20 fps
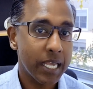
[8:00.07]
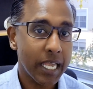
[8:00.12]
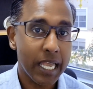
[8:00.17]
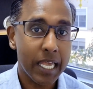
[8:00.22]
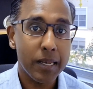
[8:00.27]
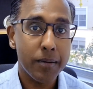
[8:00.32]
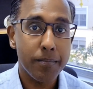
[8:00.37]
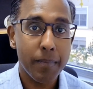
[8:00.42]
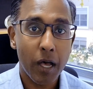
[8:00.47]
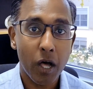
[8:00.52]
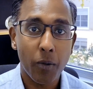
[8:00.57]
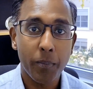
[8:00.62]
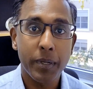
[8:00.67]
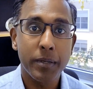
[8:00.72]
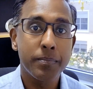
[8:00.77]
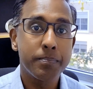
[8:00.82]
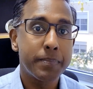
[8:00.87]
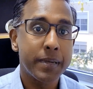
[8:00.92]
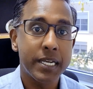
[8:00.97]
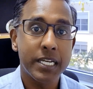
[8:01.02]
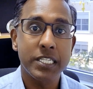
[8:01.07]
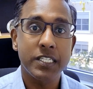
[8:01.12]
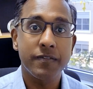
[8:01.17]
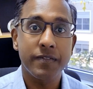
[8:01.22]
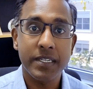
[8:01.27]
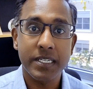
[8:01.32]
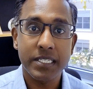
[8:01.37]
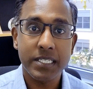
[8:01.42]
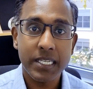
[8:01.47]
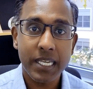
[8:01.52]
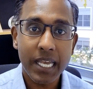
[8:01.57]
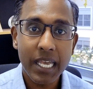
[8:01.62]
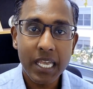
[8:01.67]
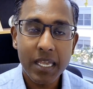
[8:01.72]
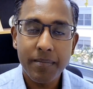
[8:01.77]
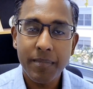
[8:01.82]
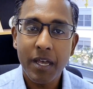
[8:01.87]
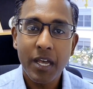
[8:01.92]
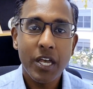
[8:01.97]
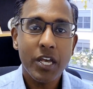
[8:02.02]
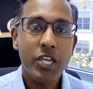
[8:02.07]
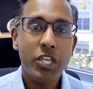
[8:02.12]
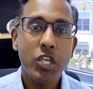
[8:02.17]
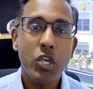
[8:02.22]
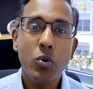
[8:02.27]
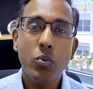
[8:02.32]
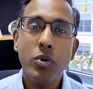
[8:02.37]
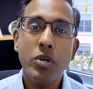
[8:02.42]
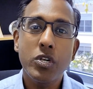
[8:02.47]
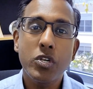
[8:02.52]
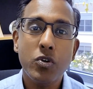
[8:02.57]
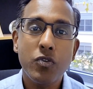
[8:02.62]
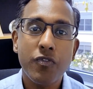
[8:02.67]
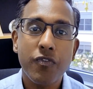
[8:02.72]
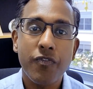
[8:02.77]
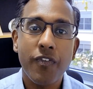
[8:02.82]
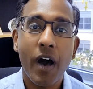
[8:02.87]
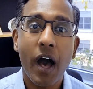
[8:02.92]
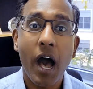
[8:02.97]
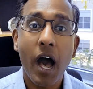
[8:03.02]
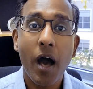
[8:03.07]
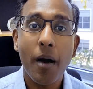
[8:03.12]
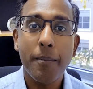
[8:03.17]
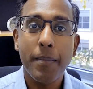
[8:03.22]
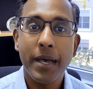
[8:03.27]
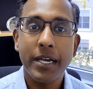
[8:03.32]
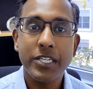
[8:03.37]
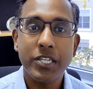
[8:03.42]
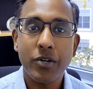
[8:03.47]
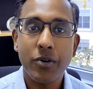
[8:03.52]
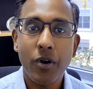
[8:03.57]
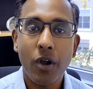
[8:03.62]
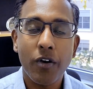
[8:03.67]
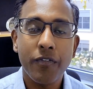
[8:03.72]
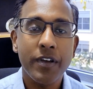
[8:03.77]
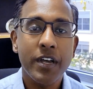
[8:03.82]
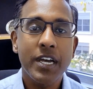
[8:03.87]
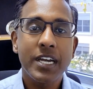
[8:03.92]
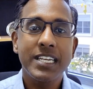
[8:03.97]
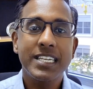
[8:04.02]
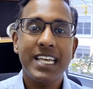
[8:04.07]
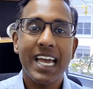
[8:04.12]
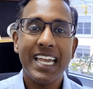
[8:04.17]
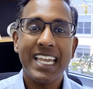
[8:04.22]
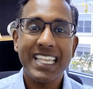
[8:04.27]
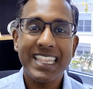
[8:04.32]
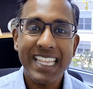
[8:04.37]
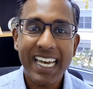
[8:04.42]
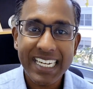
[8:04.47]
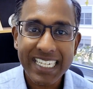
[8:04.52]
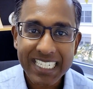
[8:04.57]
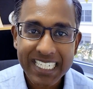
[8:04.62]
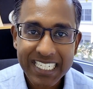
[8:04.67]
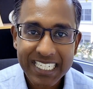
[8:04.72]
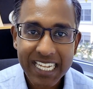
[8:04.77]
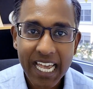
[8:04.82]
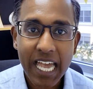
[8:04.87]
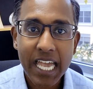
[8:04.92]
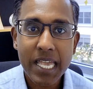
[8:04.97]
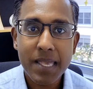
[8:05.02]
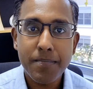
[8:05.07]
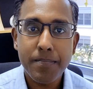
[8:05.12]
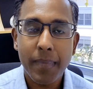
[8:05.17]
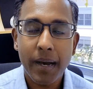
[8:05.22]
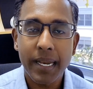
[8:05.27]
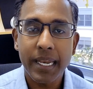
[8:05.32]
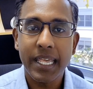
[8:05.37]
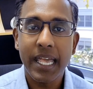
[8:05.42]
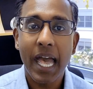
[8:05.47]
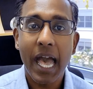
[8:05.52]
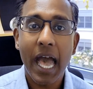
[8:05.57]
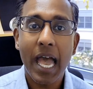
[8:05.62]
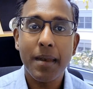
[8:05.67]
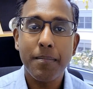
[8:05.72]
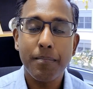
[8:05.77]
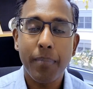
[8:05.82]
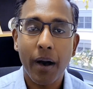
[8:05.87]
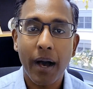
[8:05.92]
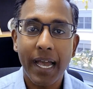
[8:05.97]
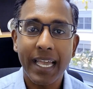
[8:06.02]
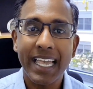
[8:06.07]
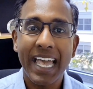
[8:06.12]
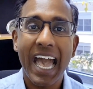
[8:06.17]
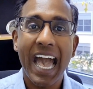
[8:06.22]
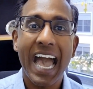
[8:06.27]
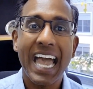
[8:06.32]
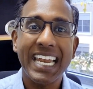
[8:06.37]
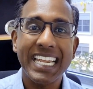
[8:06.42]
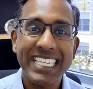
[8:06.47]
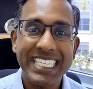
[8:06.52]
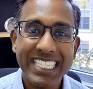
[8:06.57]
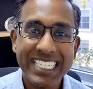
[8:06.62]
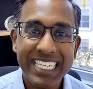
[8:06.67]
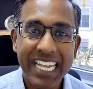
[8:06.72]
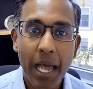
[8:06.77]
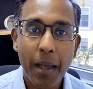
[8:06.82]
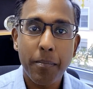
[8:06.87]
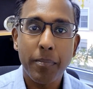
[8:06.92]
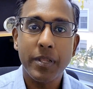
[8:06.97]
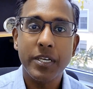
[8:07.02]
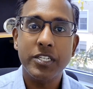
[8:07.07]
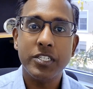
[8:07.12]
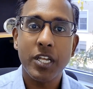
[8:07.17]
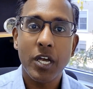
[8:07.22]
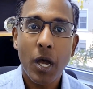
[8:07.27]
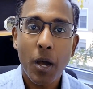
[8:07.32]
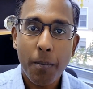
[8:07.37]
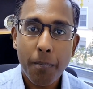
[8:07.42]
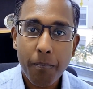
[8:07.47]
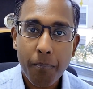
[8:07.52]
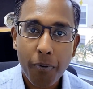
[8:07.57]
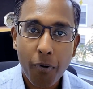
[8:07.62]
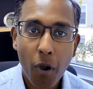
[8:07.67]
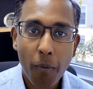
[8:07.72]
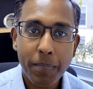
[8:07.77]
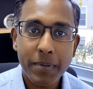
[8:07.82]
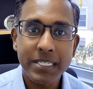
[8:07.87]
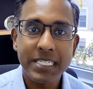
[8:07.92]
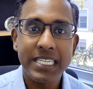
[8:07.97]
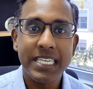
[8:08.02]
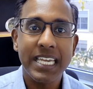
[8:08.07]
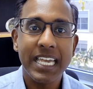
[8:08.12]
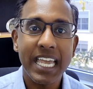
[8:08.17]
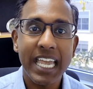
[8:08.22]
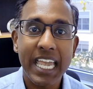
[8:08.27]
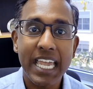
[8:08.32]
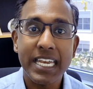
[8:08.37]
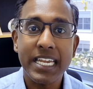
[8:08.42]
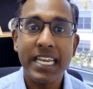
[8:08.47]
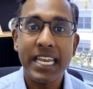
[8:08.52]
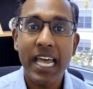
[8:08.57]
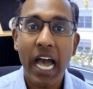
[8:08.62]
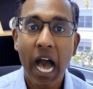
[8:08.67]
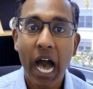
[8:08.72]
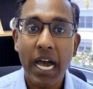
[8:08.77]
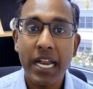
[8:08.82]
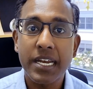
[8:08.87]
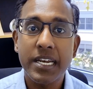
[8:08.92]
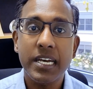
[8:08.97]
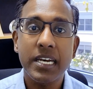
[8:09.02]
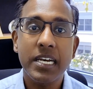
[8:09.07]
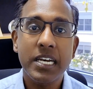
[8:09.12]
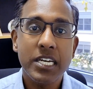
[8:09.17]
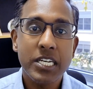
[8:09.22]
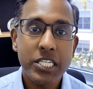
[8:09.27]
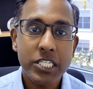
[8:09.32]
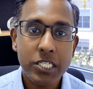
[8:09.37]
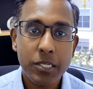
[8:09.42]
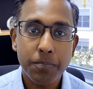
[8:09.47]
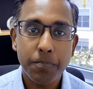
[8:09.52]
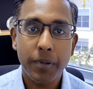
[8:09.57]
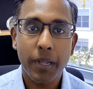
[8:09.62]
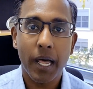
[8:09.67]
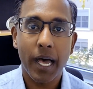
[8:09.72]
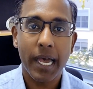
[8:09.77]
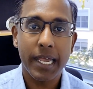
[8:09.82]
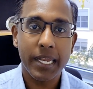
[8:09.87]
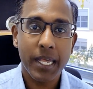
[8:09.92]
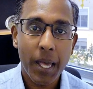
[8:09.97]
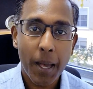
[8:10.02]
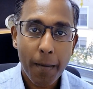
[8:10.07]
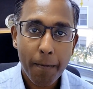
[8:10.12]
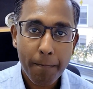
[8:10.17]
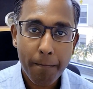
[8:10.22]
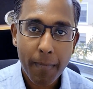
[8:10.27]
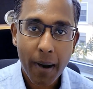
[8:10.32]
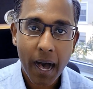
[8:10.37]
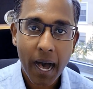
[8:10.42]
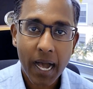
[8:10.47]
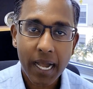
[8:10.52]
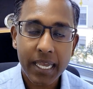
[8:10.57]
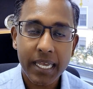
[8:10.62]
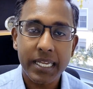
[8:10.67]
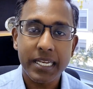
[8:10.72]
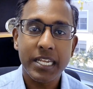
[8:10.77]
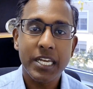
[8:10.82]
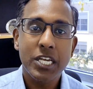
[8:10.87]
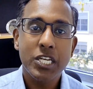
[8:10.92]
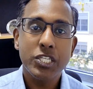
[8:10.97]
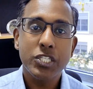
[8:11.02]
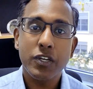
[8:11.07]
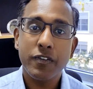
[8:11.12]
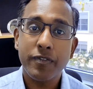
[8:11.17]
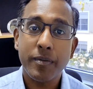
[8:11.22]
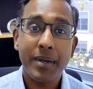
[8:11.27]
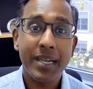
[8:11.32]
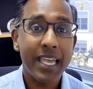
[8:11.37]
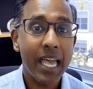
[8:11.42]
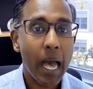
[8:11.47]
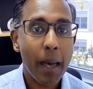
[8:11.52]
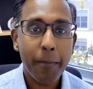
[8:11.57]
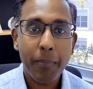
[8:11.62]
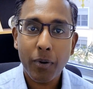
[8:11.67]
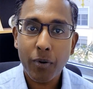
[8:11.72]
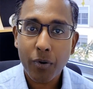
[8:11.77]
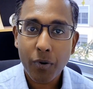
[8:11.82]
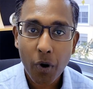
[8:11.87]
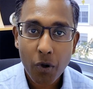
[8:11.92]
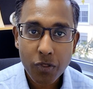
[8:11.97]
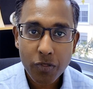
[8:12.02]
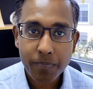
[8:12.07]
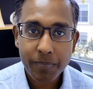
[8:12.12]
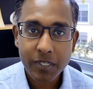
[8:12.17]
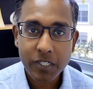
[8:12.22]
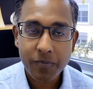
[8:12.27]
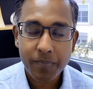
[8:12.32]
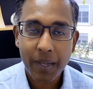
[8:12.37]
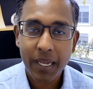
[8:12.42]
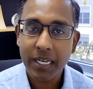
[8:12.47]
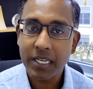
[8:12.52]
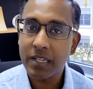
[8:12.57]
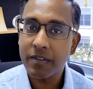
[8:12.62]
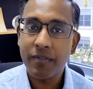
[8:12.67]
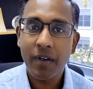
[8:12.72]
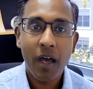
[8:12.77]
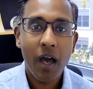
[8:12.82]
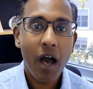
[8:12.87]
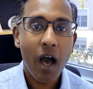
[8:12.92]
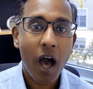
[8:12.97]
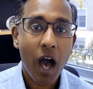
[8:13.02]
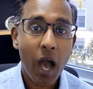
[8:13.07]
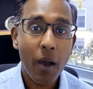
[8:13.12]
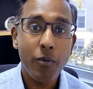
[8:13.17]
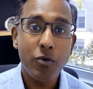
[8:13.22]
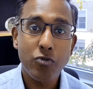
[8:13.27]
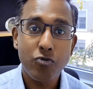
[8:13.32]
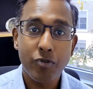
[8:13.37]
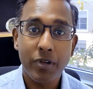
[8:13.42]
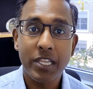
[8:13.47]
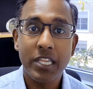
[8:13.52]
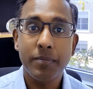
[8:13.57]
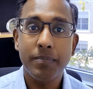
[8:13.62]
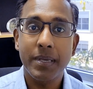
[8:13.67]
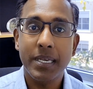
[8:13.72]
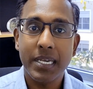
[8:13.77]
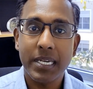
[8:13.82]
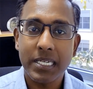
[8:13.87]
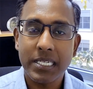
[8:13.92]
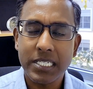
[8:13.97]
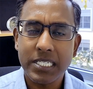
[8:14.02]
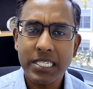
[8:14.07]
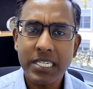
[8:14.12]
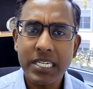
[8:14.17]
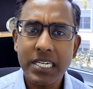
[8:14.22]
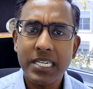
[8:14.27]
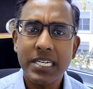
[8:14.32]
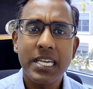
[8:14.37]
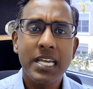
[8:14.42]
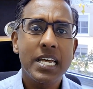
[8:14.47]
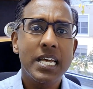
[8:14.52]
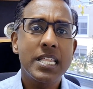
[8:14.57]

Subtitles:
in Melbourne because of this scheme, you would do far better off taking that same money and buying an established property in an undersupplied market. So from a capital growth perspective, I would really be concerned.